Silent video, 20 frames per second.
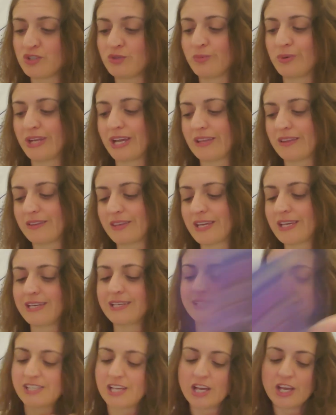you. But I think
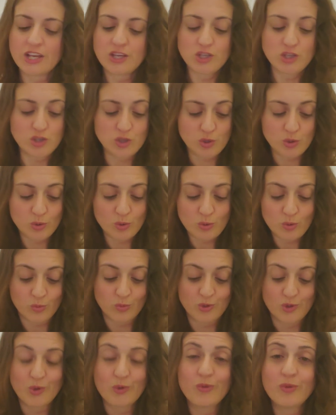it's
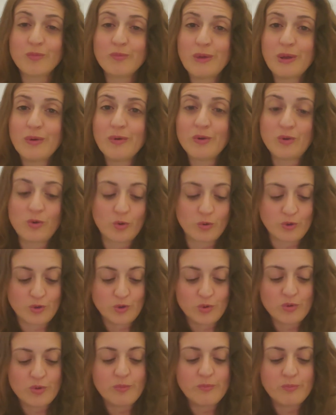you. You're the miracle.
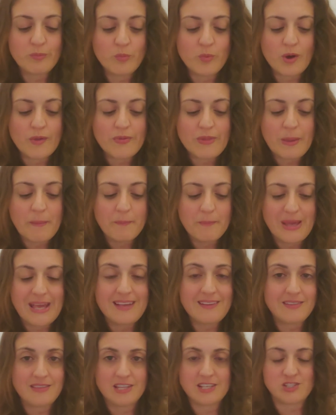You're the one that
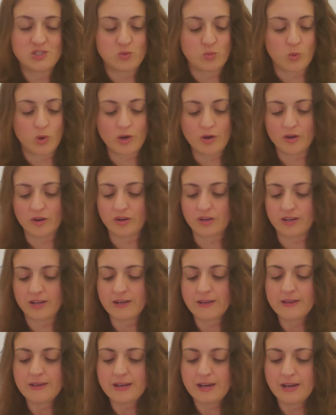made this work.
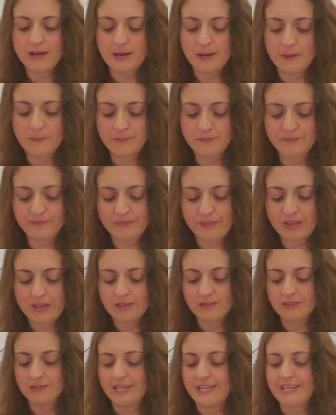Um,
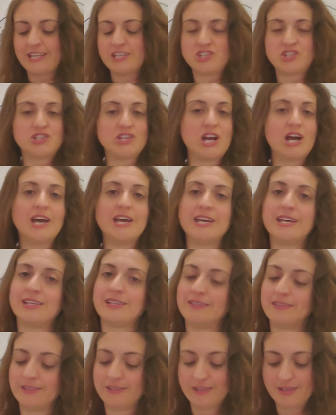let it
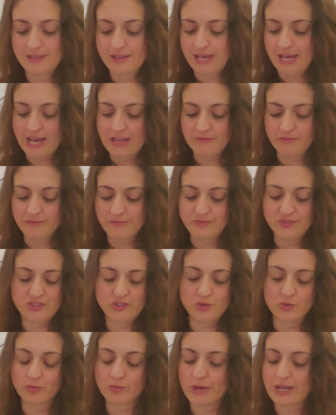shine and
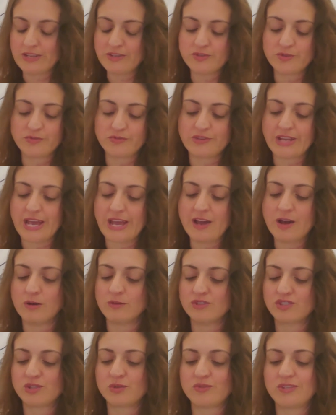surrender
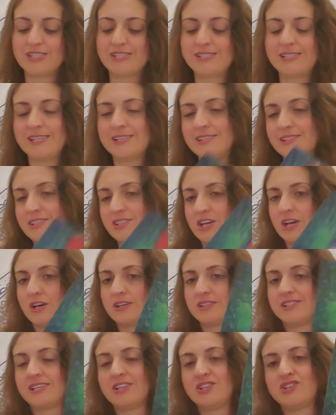now. So this is
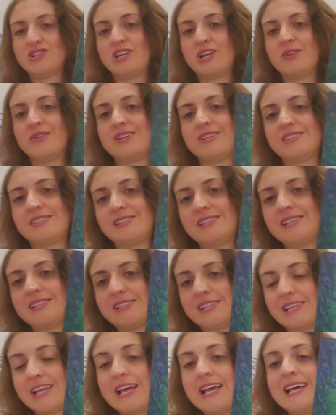a Sagittarius
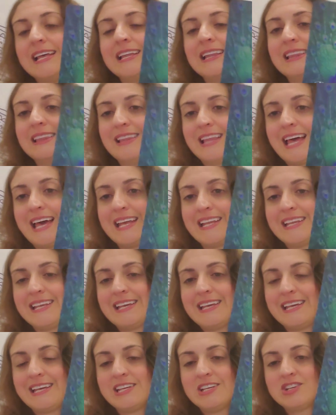season.
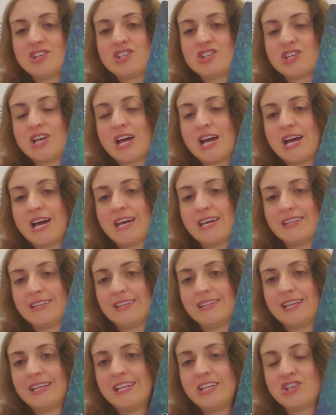Let it shine.
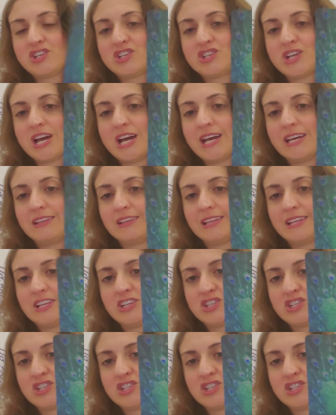Let it shine. Let it